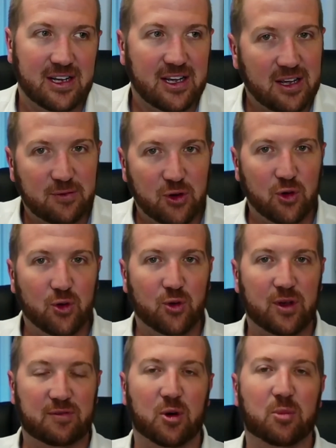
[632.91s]
If
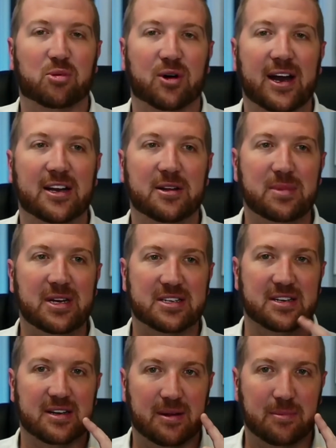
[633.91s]
your brain admits
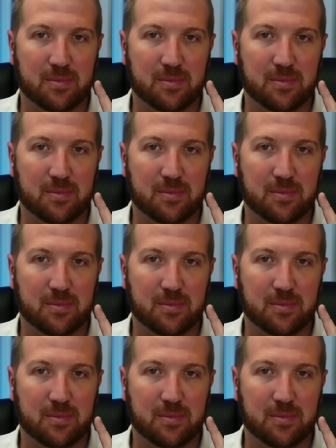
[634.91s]
that,